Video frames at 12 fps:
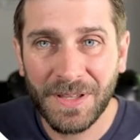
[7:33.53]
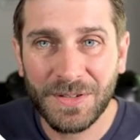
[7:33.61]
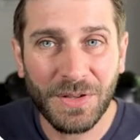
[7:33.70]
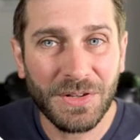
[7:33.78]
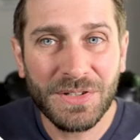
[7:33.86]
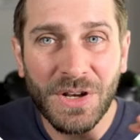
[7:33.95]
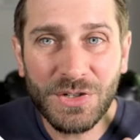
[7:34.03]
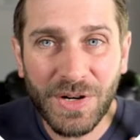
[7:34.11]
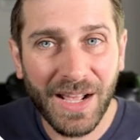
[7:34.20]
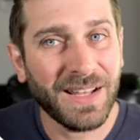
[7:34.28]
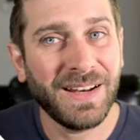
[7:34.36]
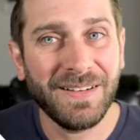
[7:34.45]
So there's no
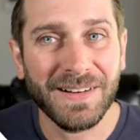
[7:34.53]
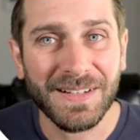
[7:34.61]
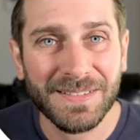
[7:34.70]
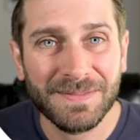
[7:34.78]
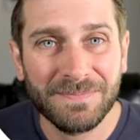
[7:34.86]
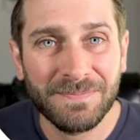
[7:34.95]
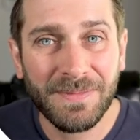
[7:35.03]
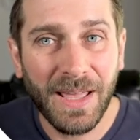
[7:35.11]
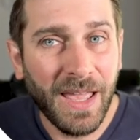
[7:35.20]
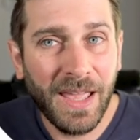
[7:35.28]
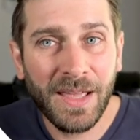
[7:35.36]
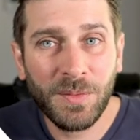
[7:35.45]
trial and error,
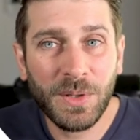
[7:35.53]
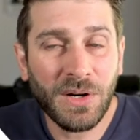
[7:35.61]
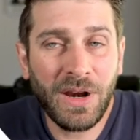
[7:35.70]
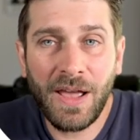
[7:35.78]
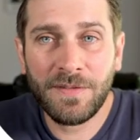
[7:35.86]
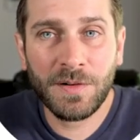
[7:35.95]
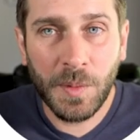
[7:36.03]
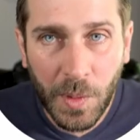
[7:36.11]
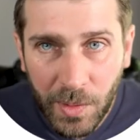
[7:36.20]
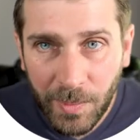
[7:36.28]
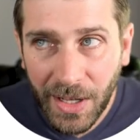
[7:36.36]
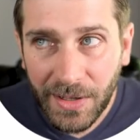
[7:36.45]
and we don't have a
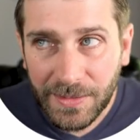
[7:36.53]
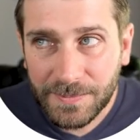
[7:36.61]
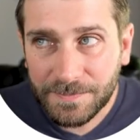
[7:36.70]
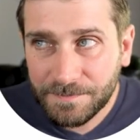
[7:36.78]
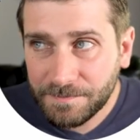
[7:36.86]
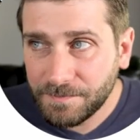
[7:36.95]
reward model.